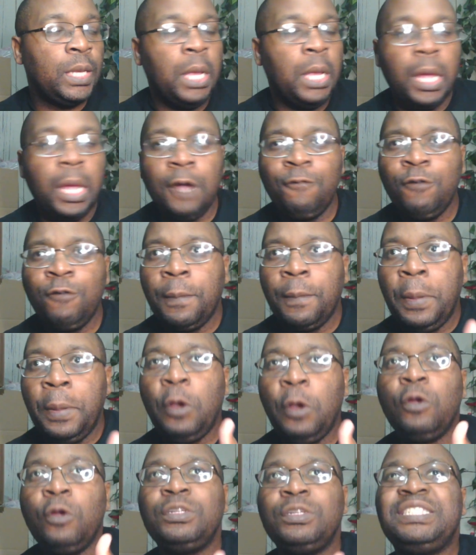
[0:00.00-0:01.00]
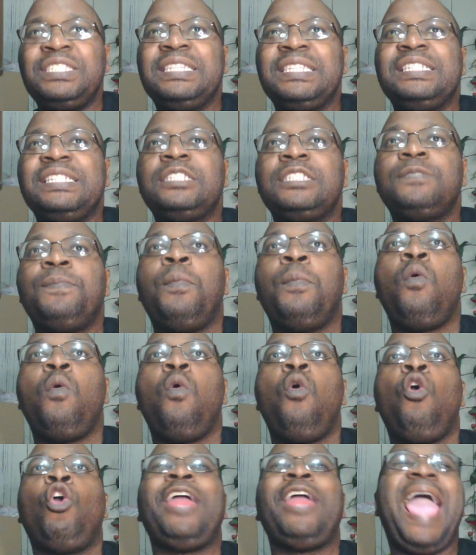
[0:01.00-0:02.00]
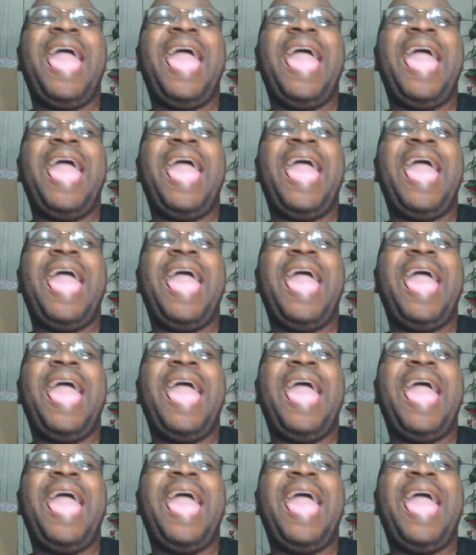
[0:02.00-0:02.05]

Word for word: of a person's poor